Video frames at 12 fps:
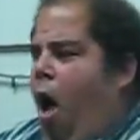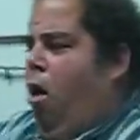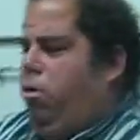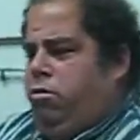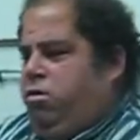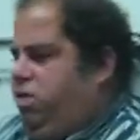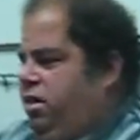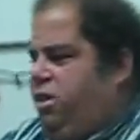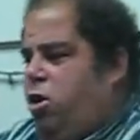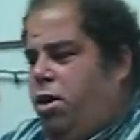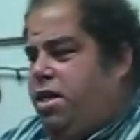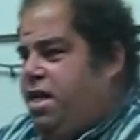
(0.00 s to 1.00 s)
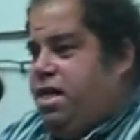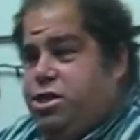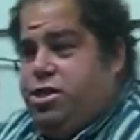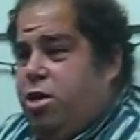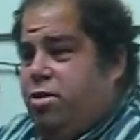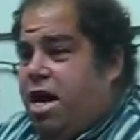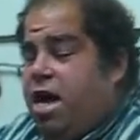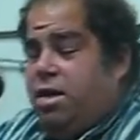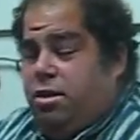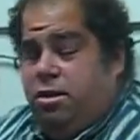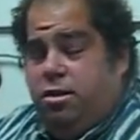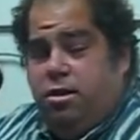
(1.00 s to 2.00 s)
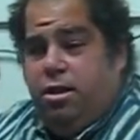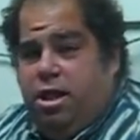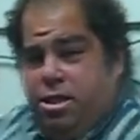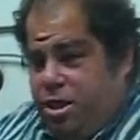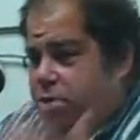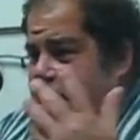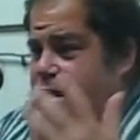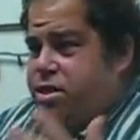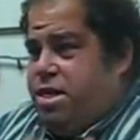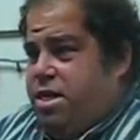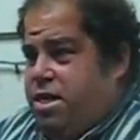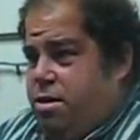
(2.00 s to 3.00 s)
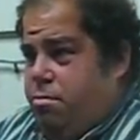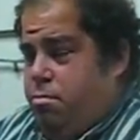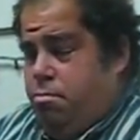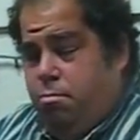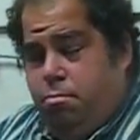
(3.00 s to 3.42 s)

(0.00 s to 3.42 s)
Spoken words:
Oh, you know what? He's still young. He still has it in him.